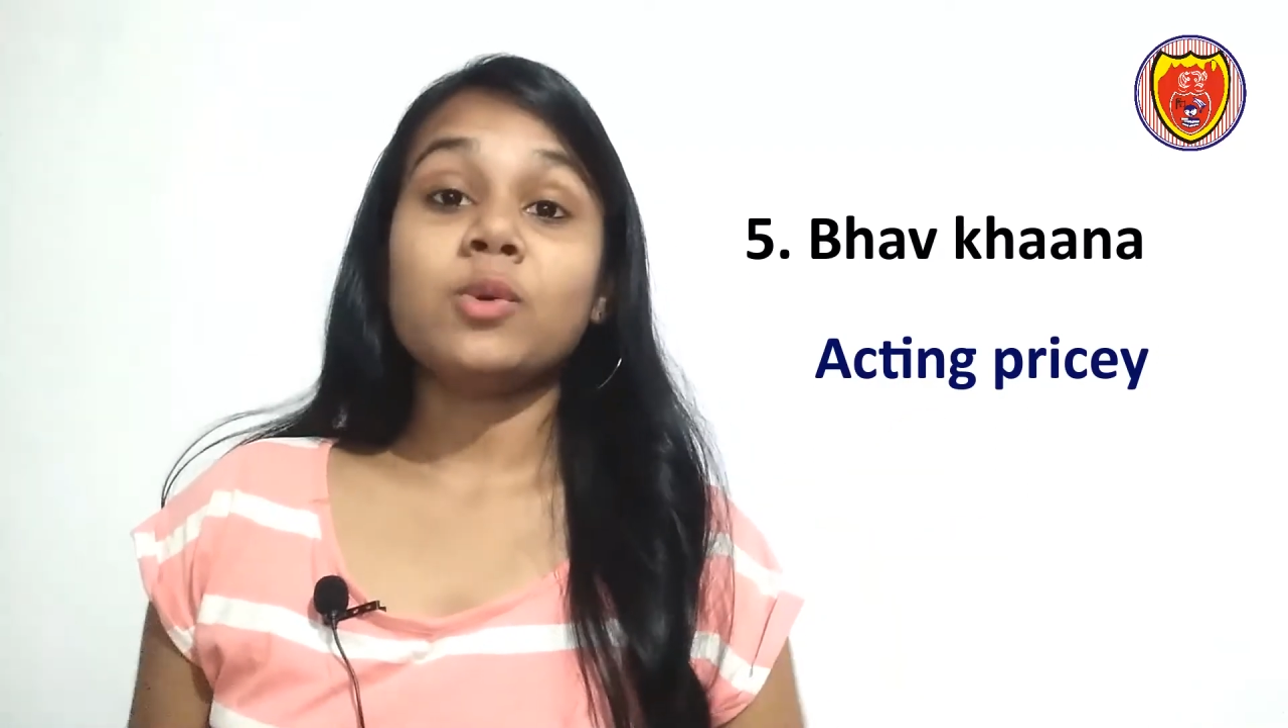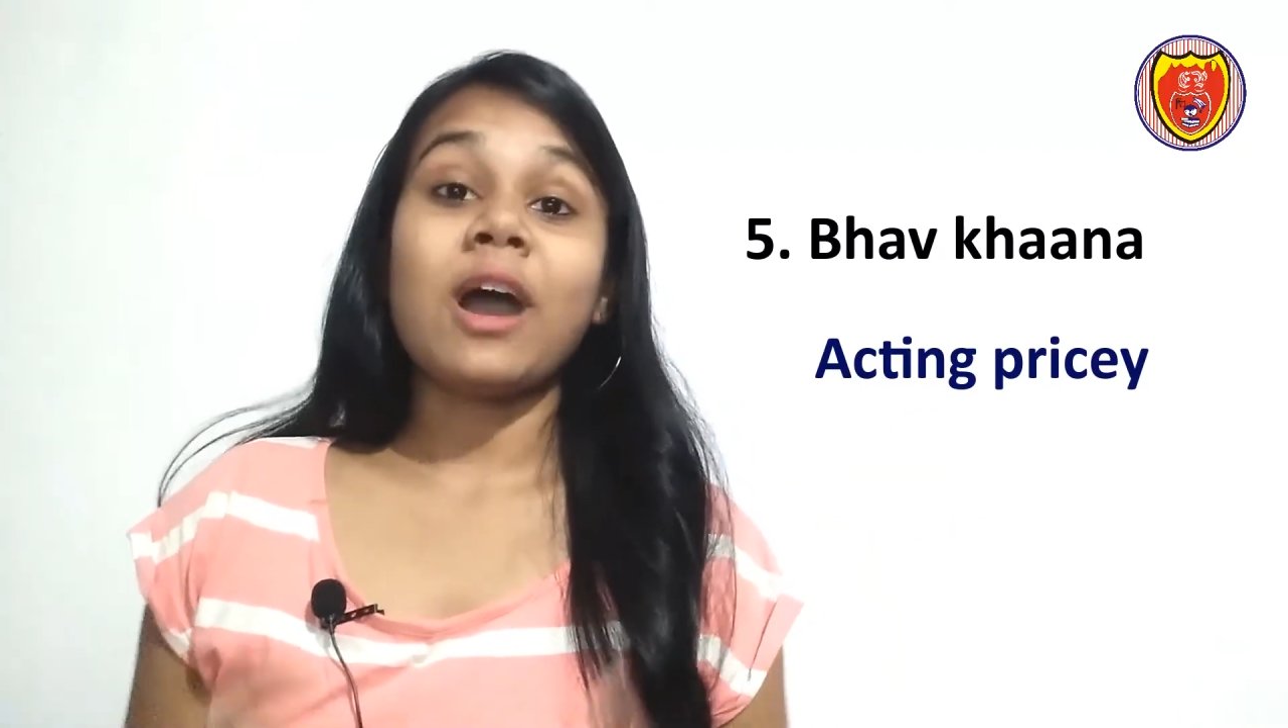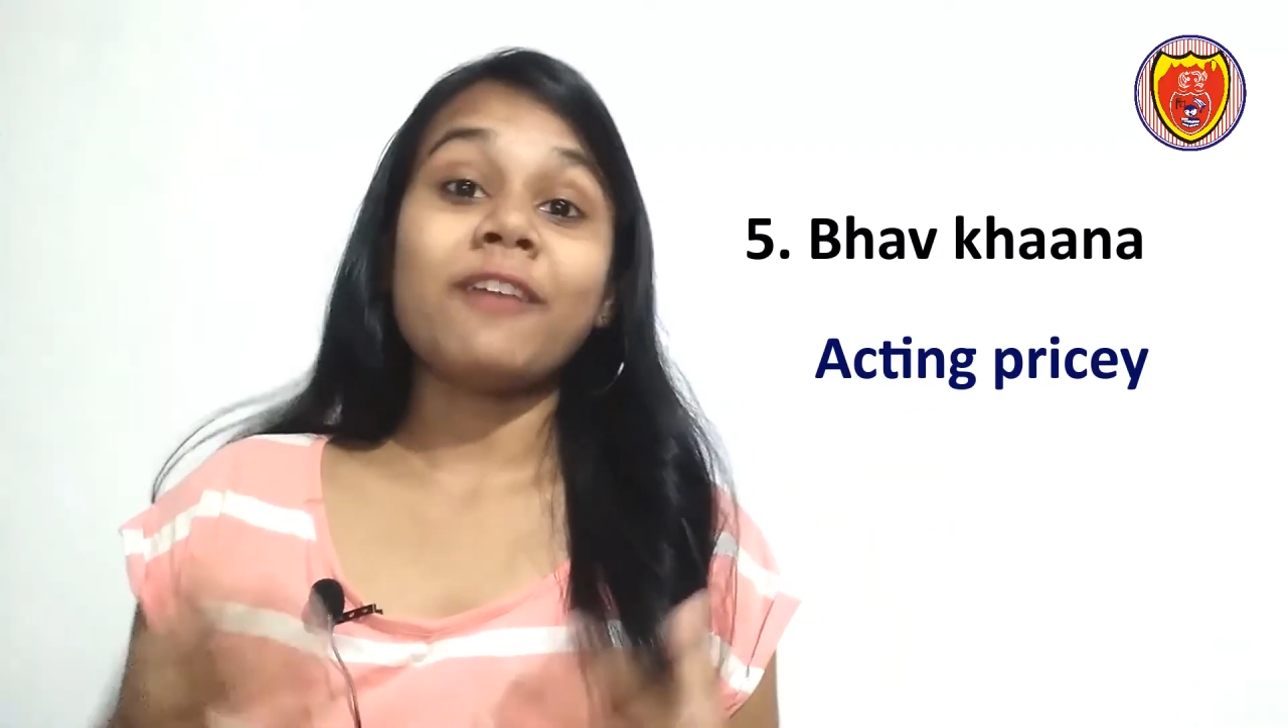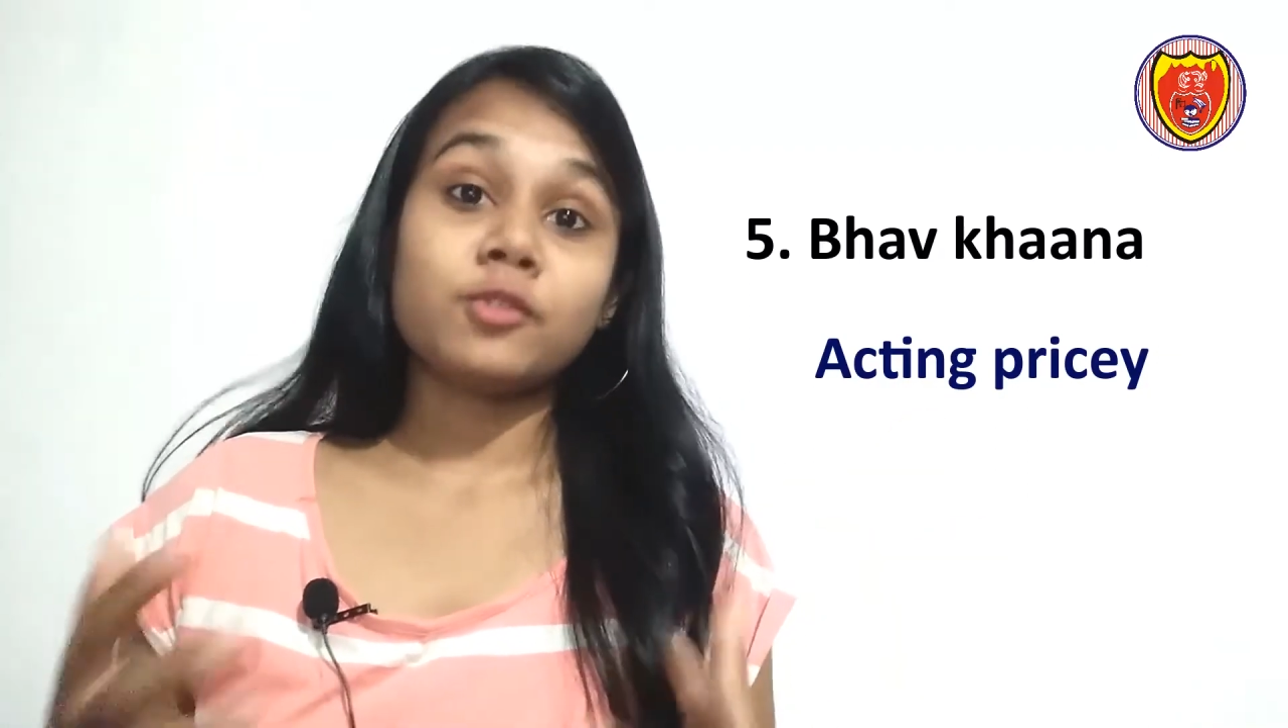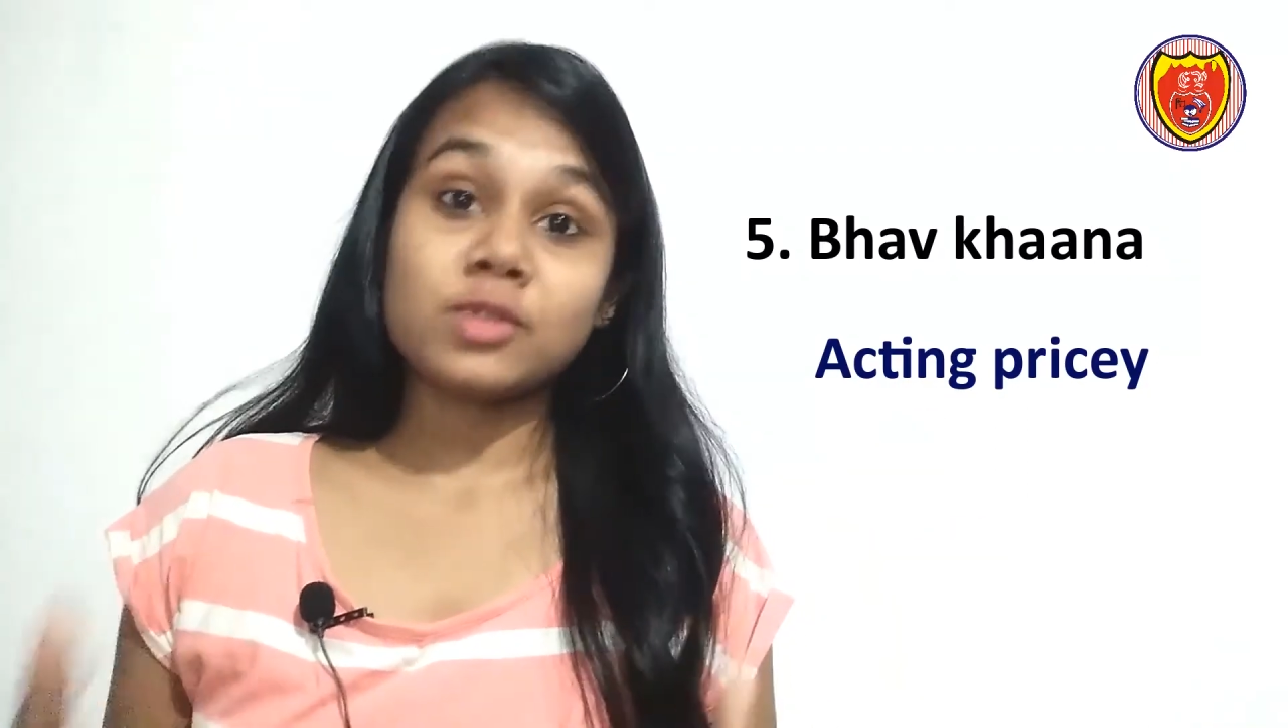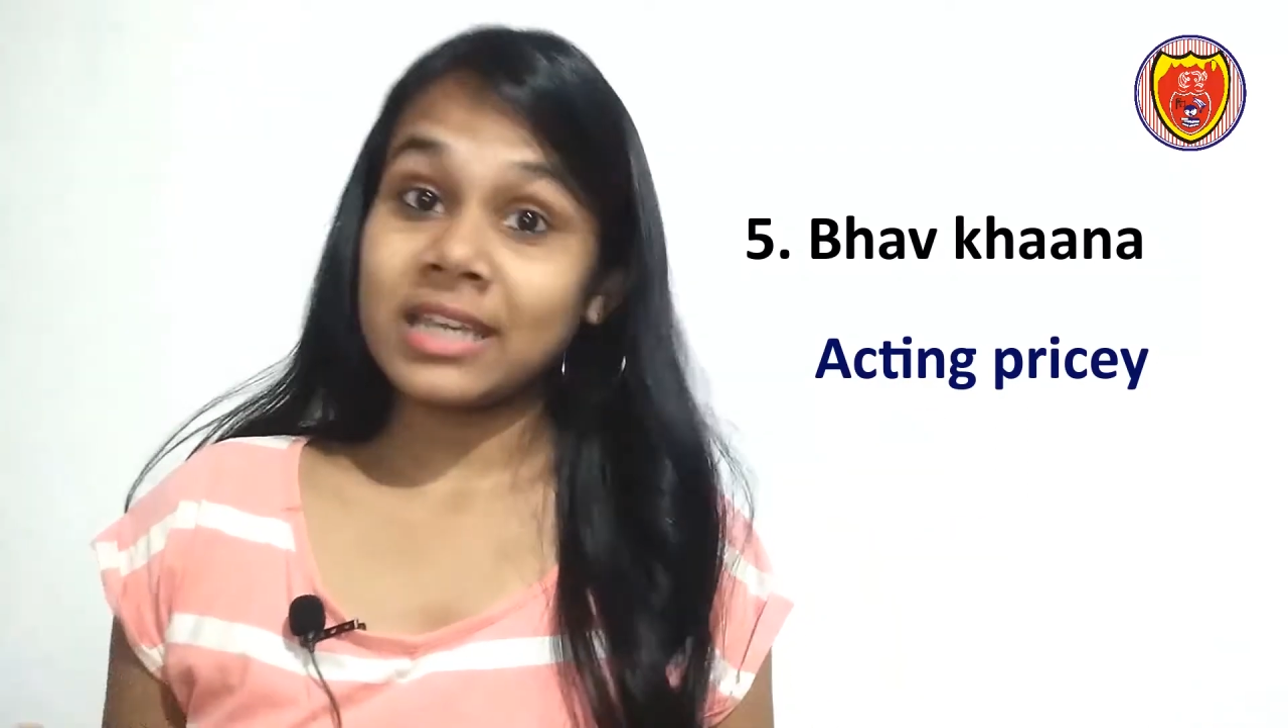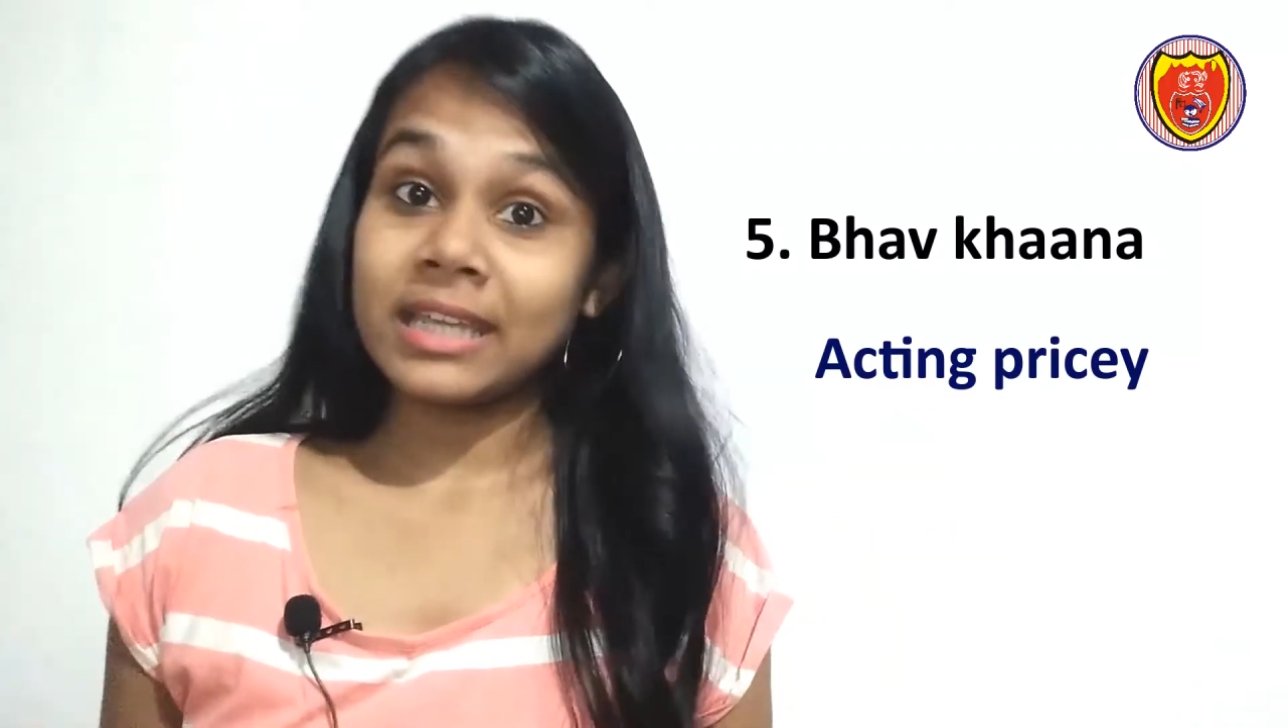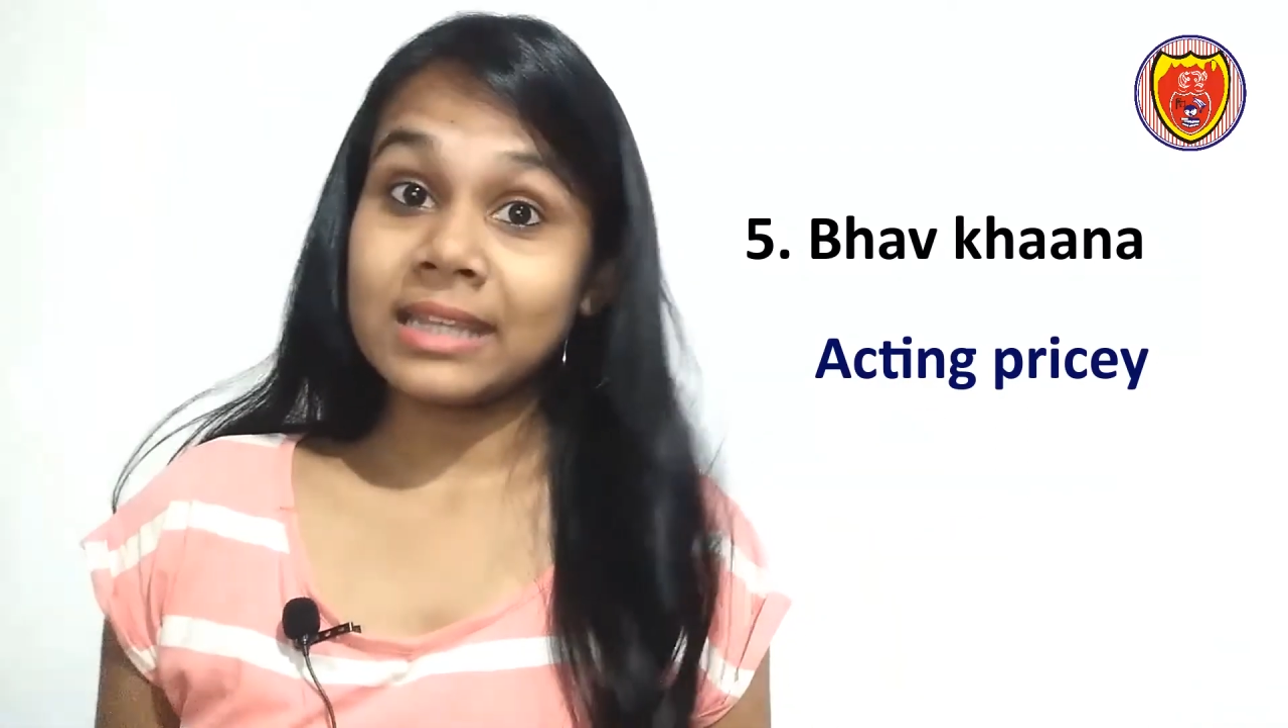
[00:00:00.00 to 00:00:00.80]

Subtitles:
have to say